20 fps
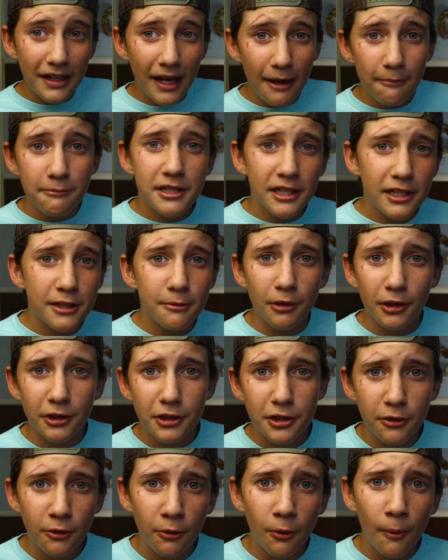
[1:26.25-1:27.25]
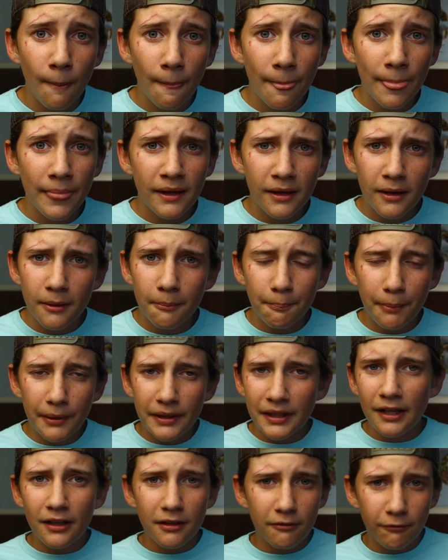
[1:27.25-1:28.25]
M6 Mark II, but
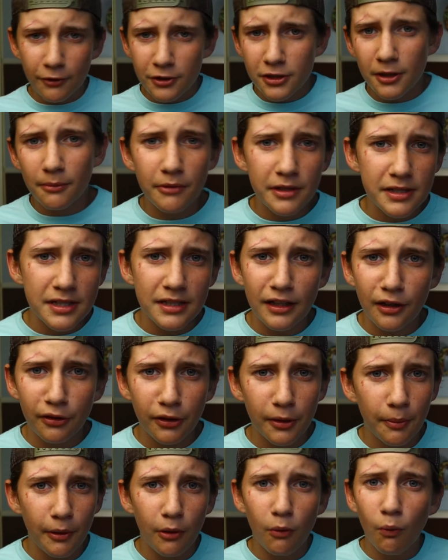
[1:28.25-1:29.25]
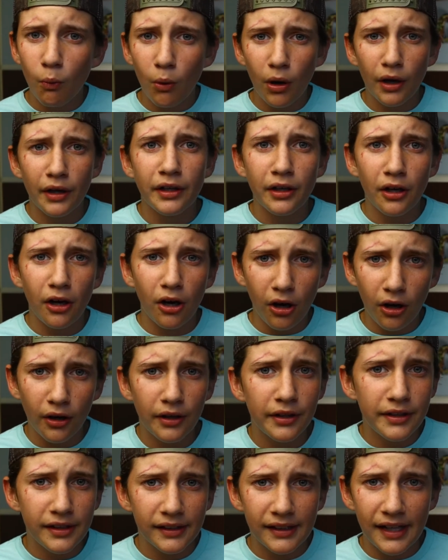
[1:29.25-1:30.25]
yet for some reason they only put one
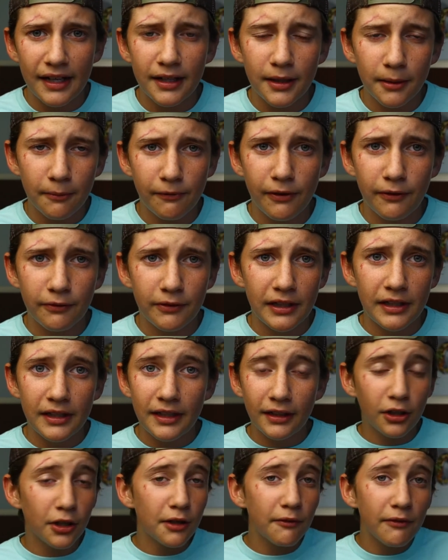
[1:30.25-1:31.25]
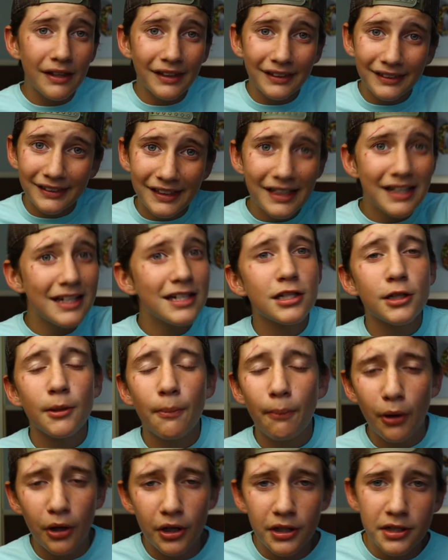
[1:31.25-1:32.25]
on the Canon M50. They could have at least
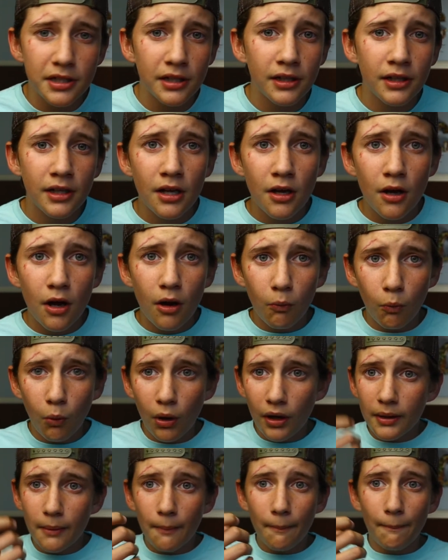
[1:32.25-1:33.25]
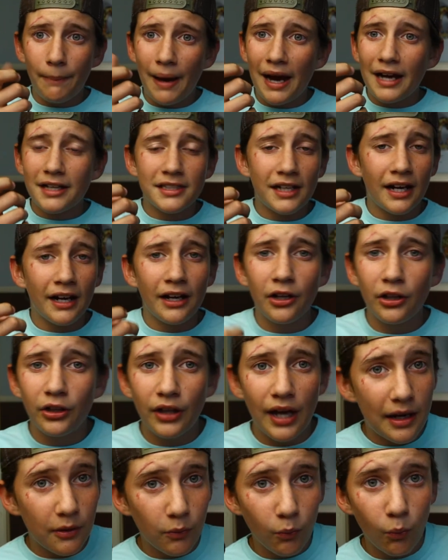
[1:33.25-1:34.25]
put one back dial
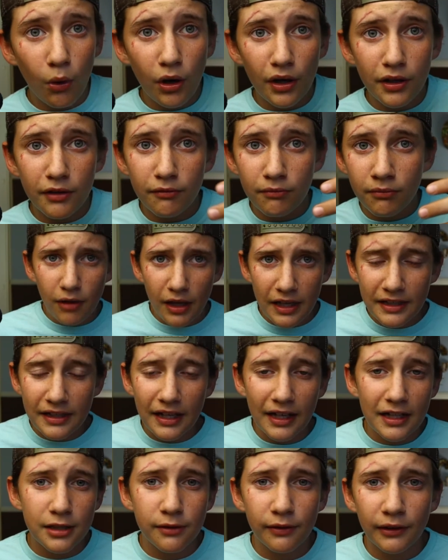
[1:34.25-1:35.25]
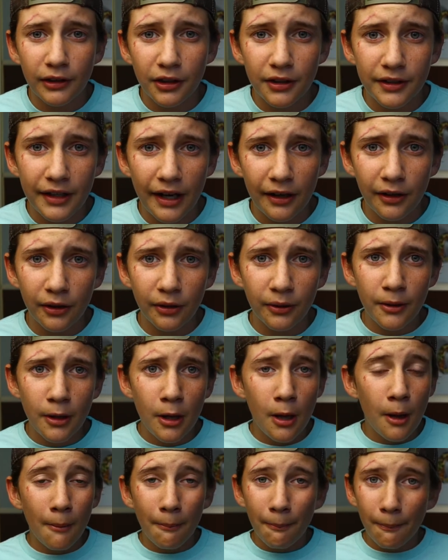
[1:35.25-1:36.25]
and one index finger dial,
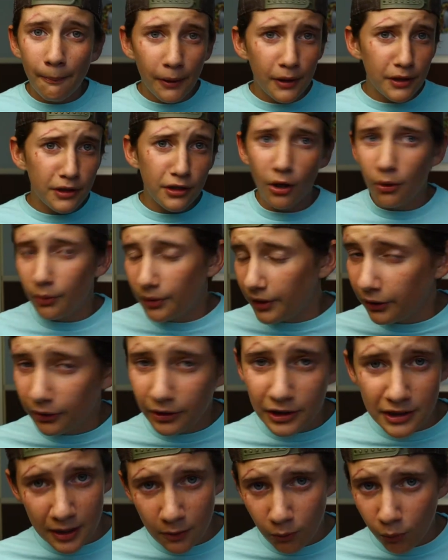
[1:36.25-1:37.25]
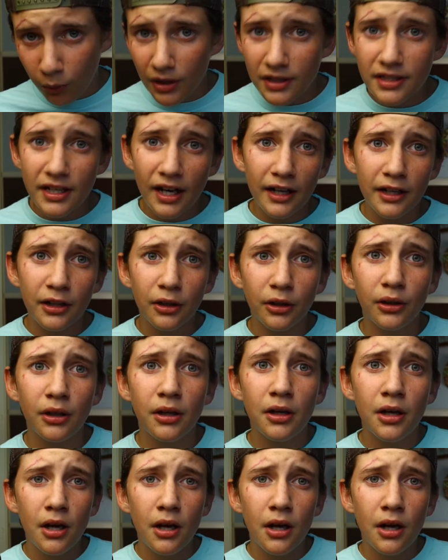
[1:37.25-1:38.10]
but no, they only did one dial.